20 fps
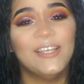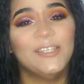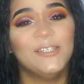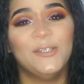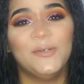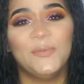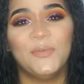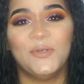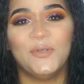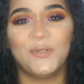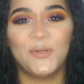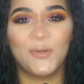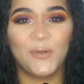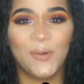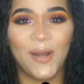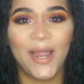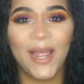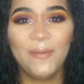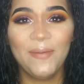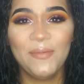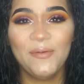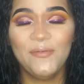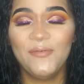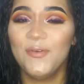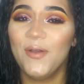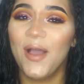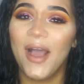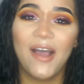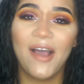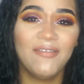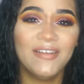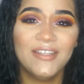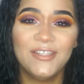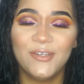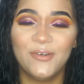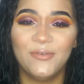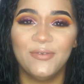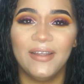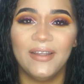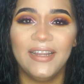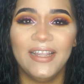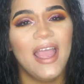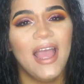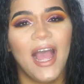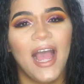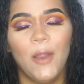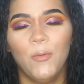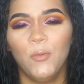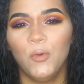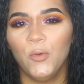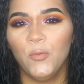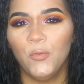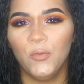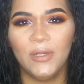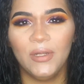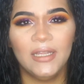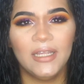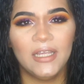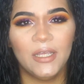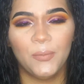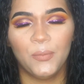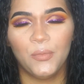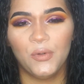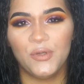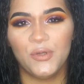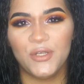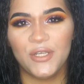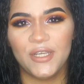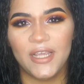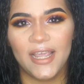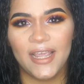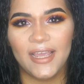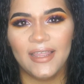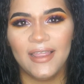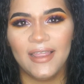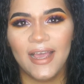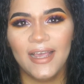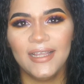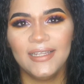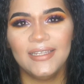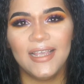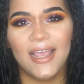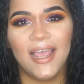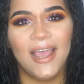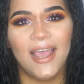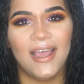subscribe if you haven't already I will really appreciate that